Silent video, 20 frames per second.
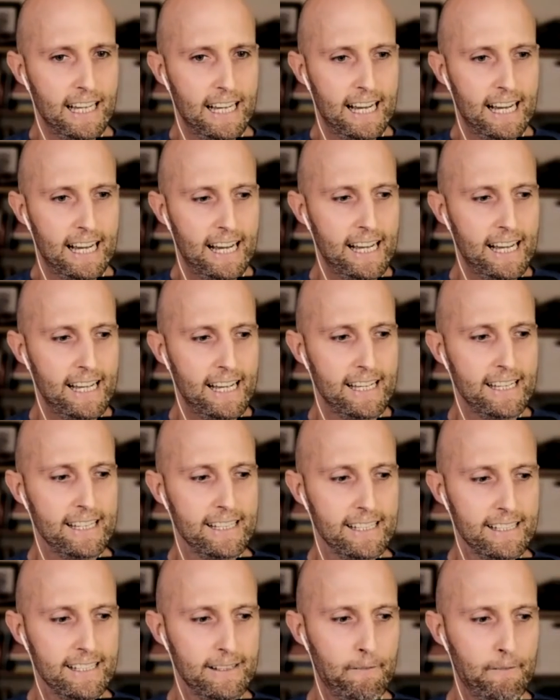
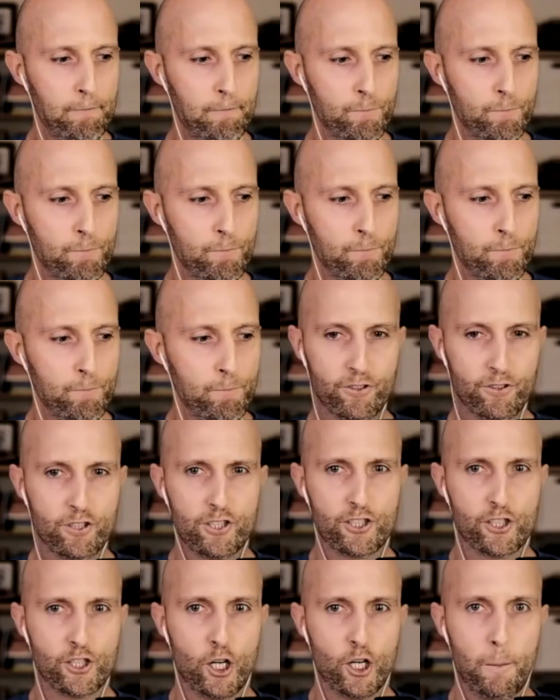I my
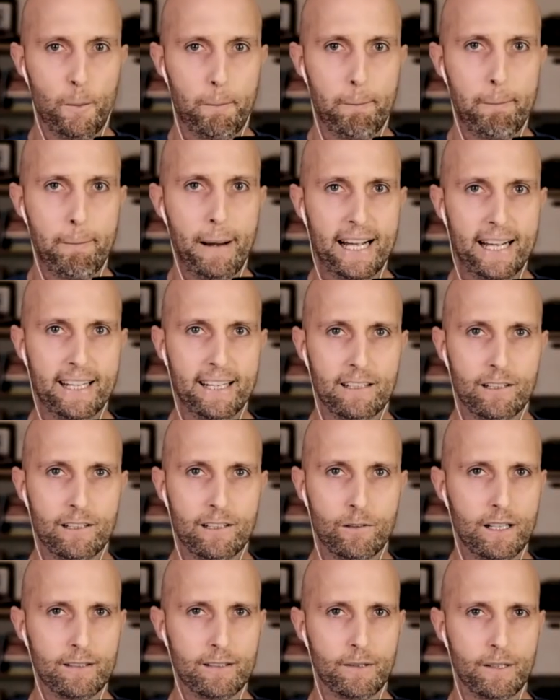first job back,
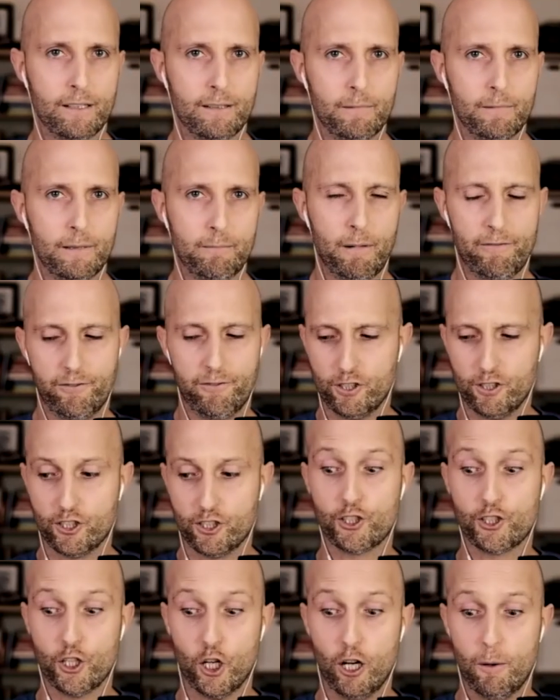well, my first
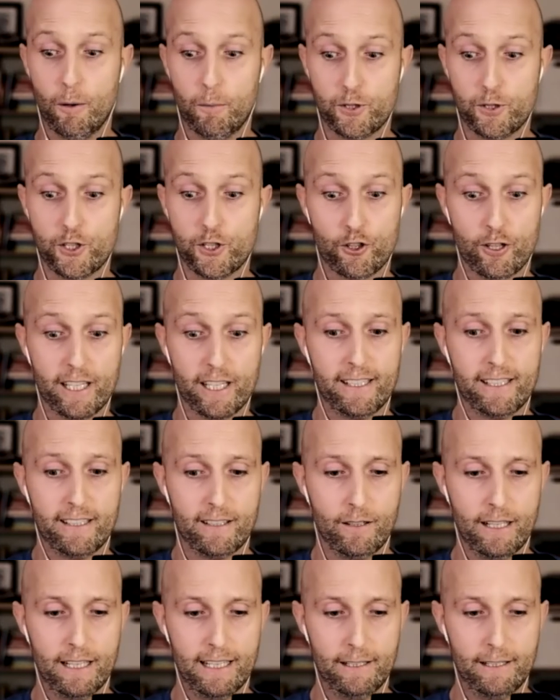job during it
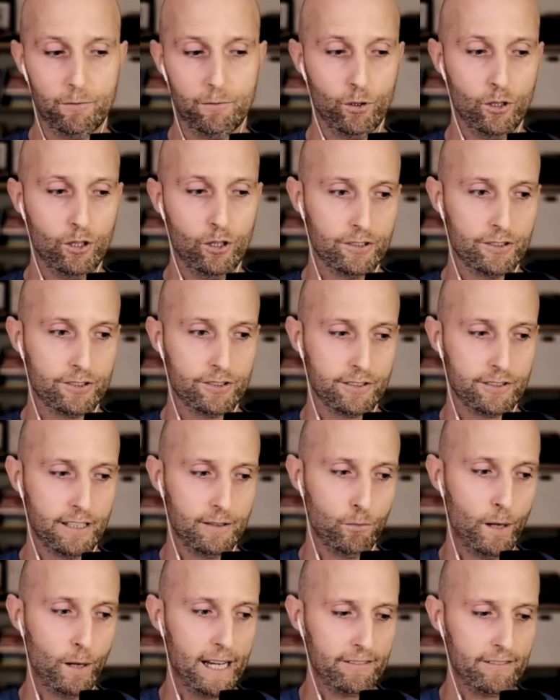uh, was a
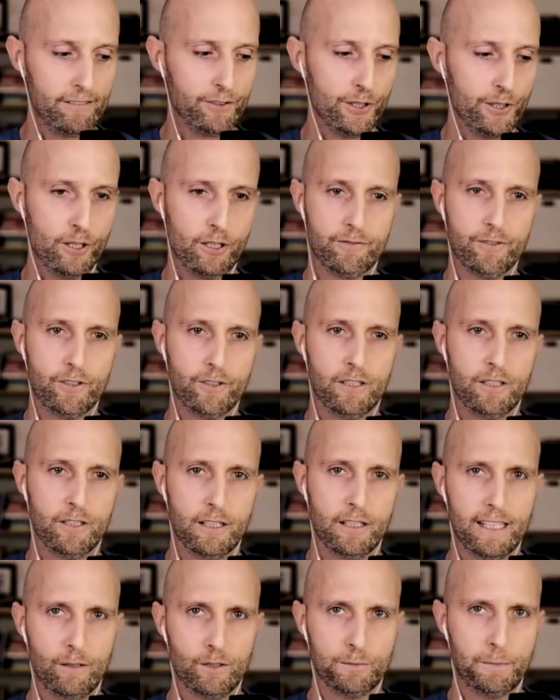wedding photographer,
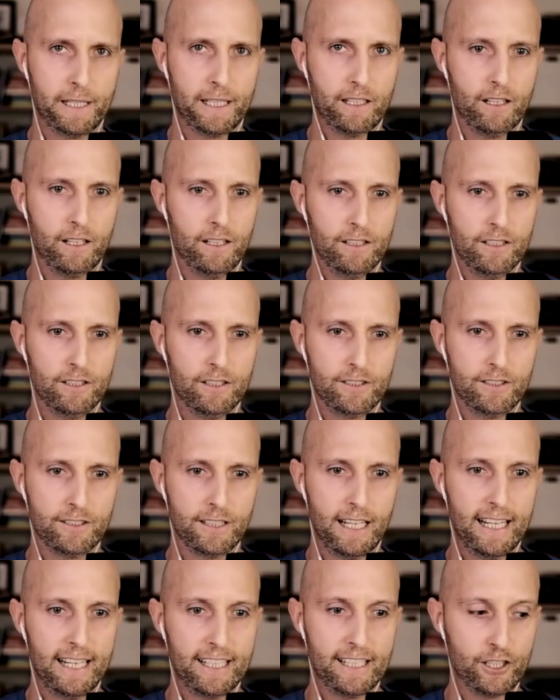and that was because
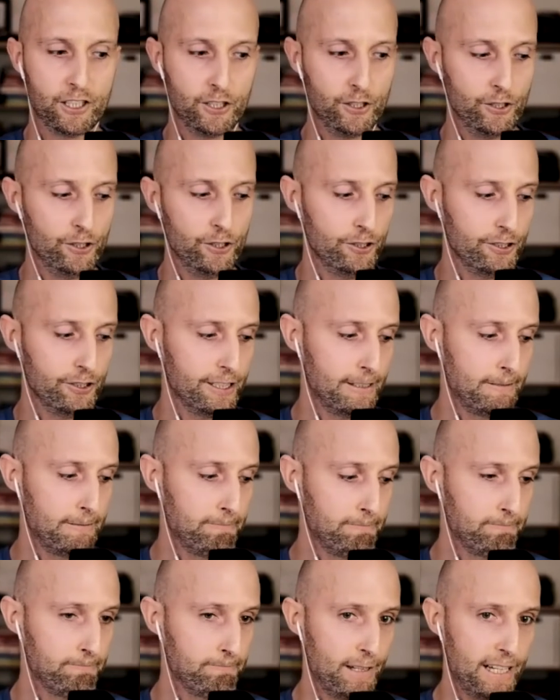I could
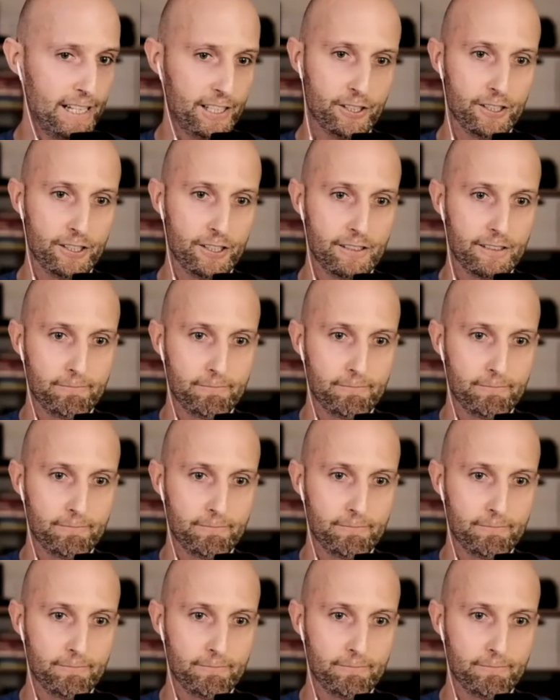I could